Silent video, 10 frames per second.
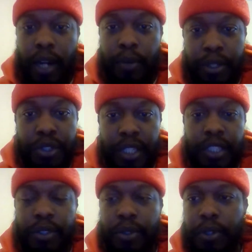with the
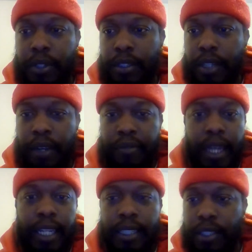traditional
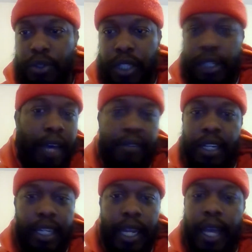finance. You still haven't
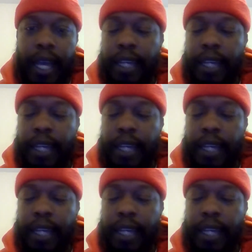done that.